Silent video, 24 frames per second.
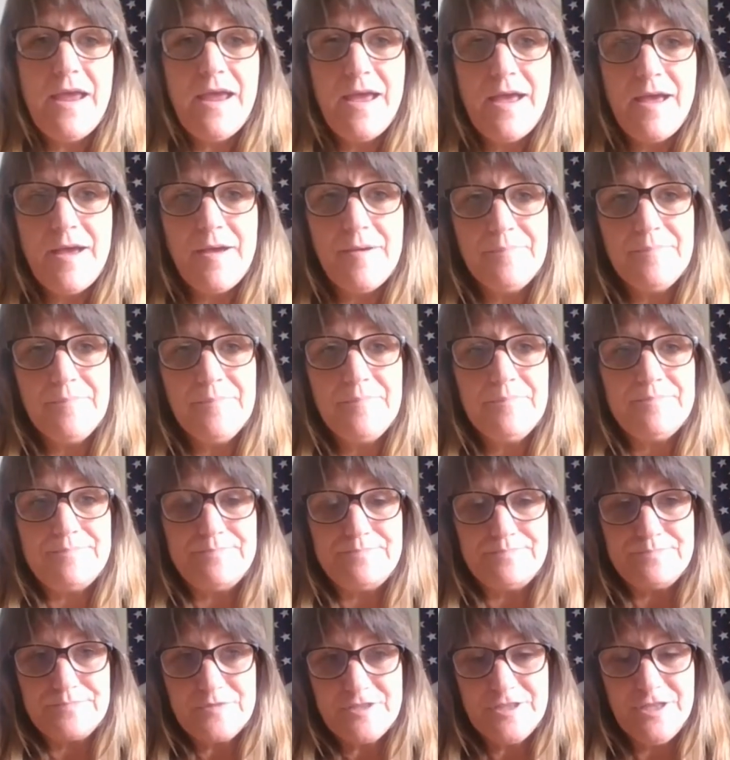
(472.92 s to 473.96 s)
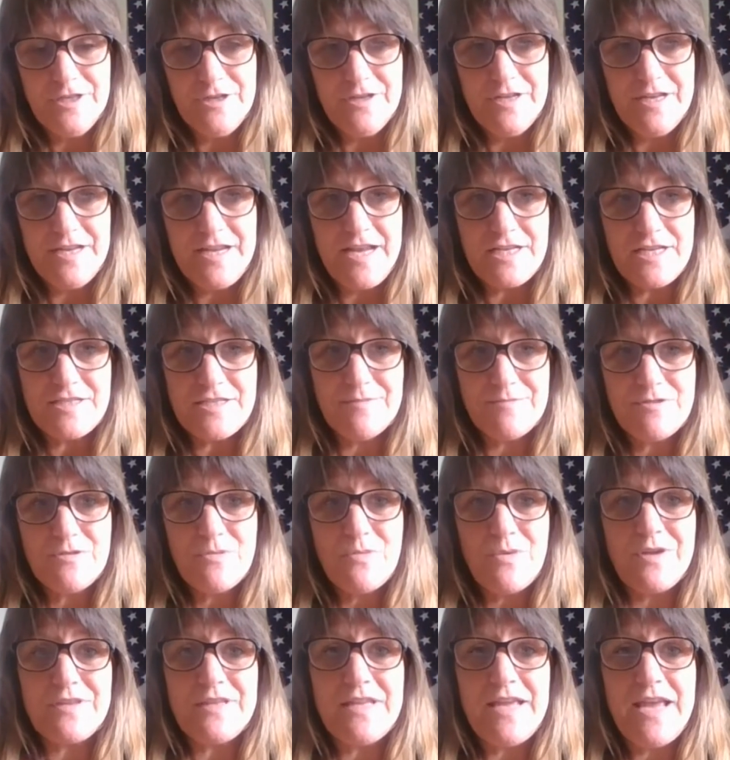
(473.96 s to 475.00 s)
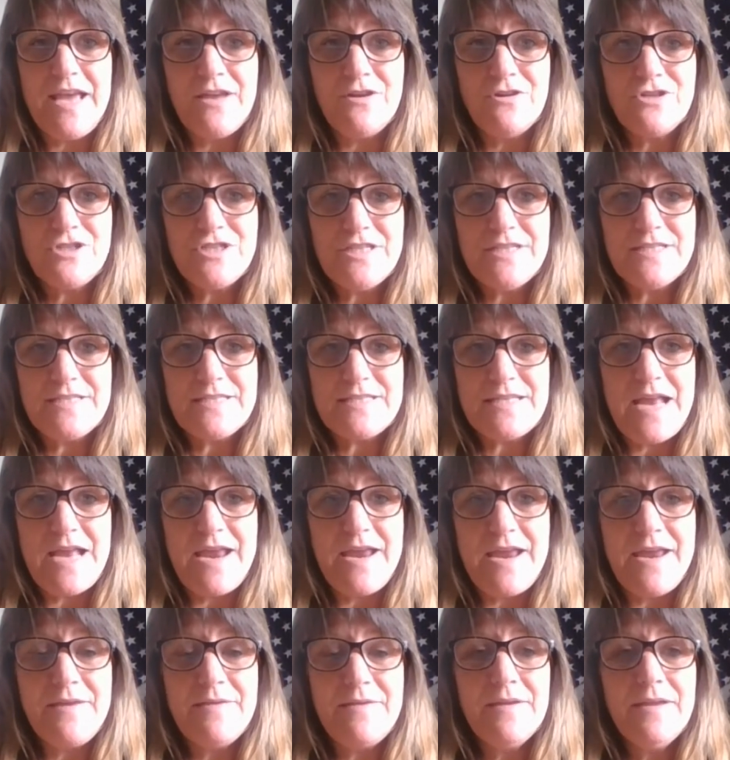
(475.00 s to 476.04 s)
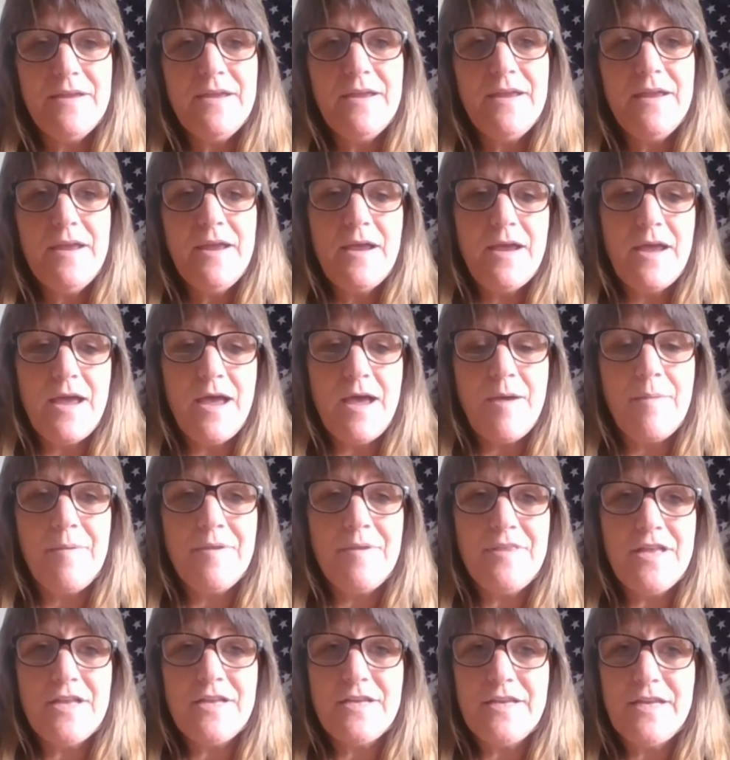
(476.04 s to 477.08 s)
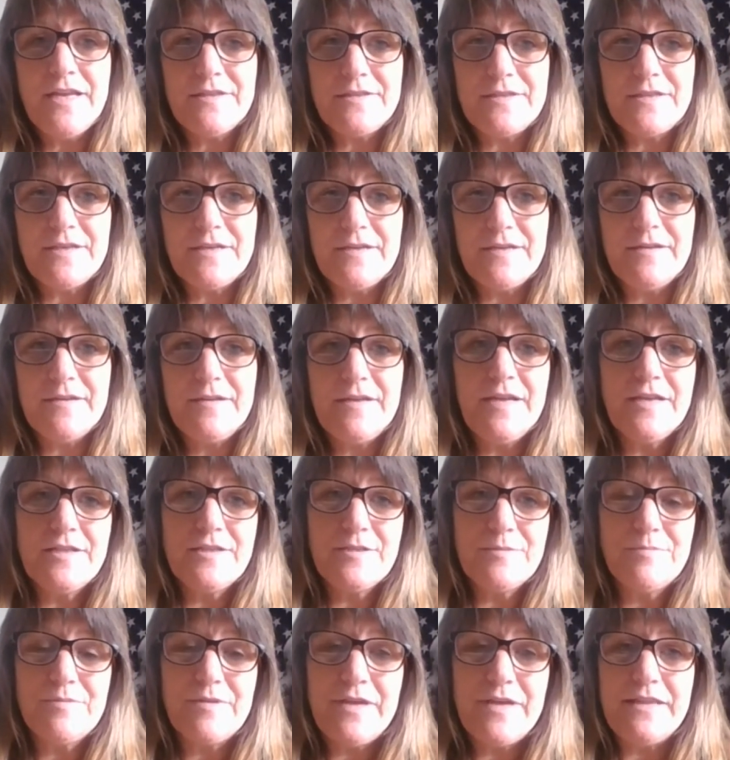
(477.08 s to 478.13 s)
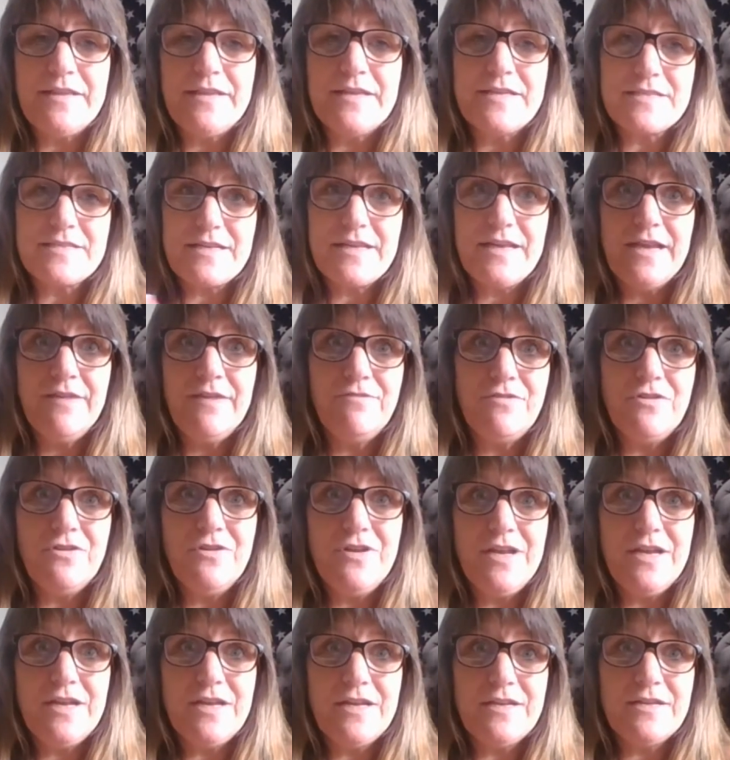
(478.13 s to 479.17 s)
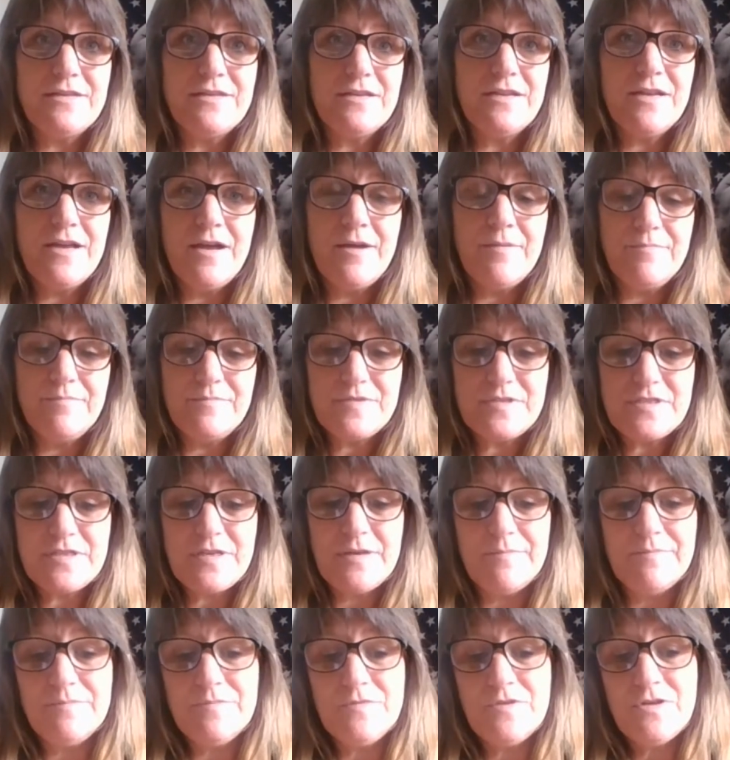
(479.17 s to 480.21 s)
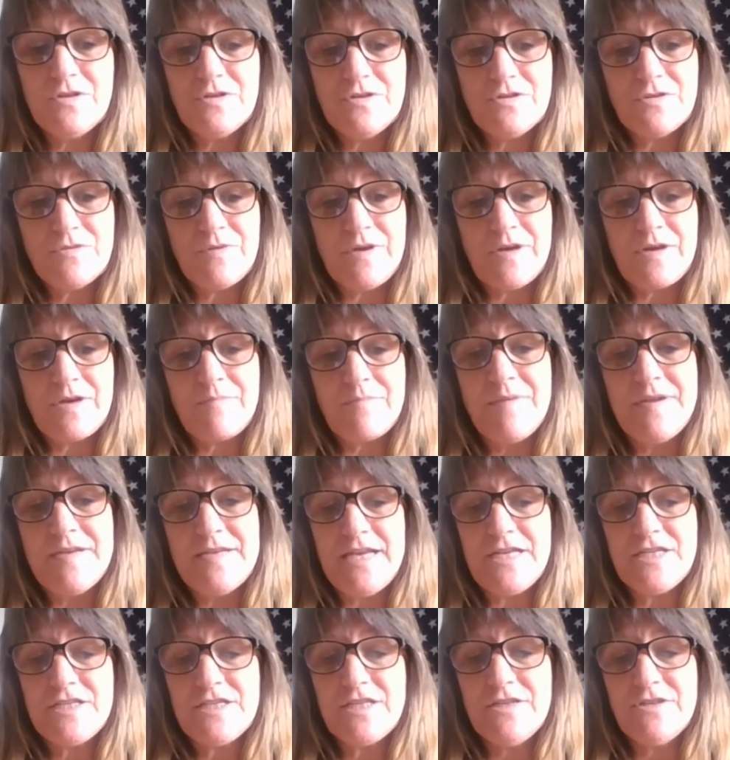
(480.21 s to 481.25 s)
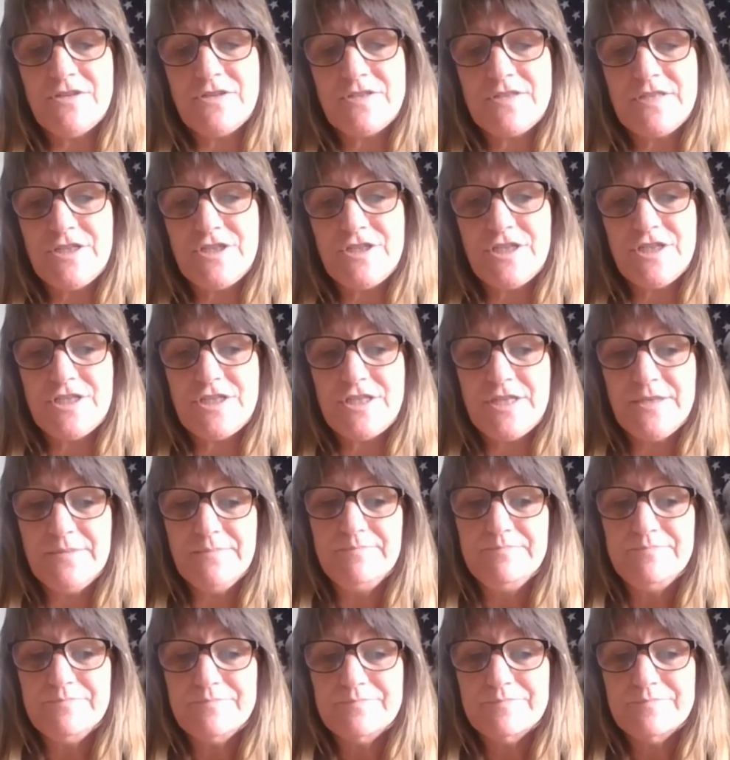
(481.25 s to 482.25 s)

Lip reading: so you can catch up to what the energy is saying, and then hit the playlist if you needed some recommendation or suggestion.